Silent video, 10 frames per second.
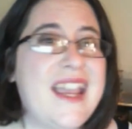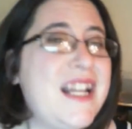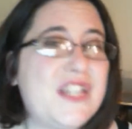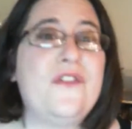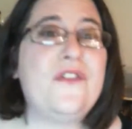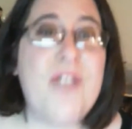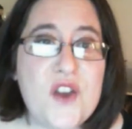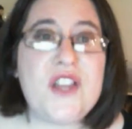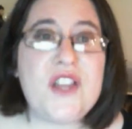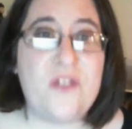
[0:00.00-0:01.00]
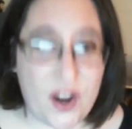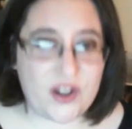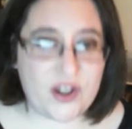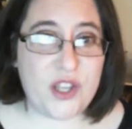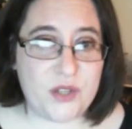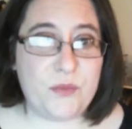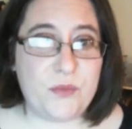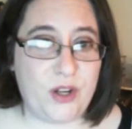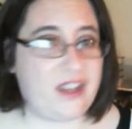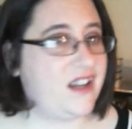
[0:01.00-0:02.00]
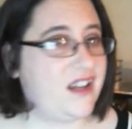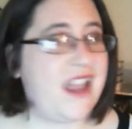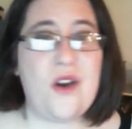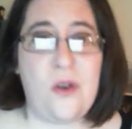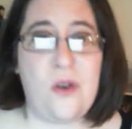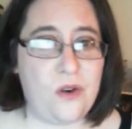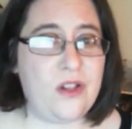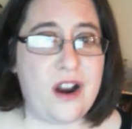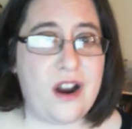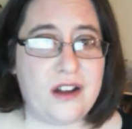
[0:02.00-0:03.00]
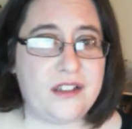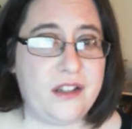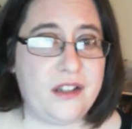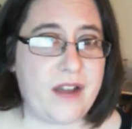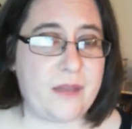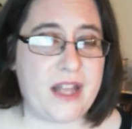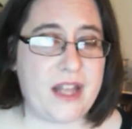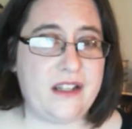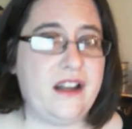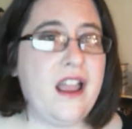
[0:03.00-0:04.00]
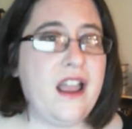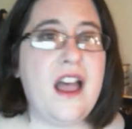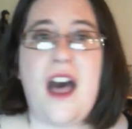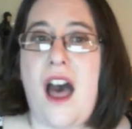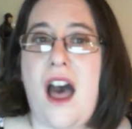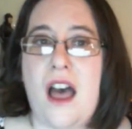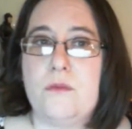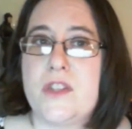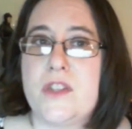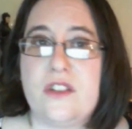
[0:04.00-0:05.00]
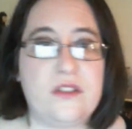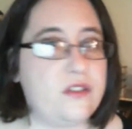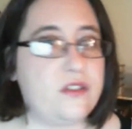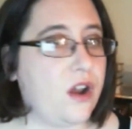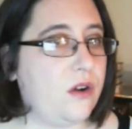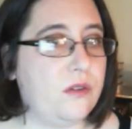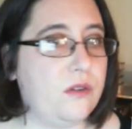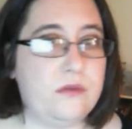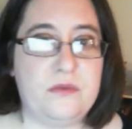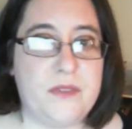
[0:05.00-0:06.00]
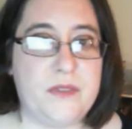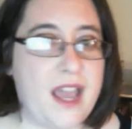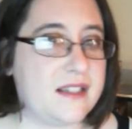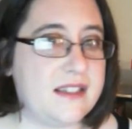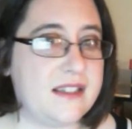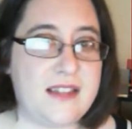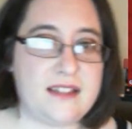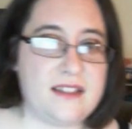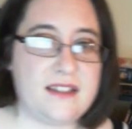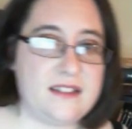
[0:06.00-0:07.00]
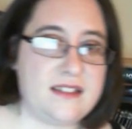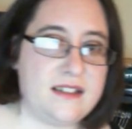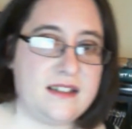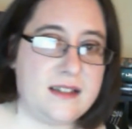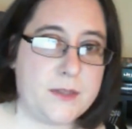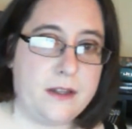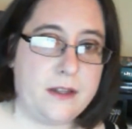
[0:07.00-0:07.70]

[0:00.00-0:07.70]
very, very good book, and I wholeheartedly recommend it. So yes, that's the Subs Club.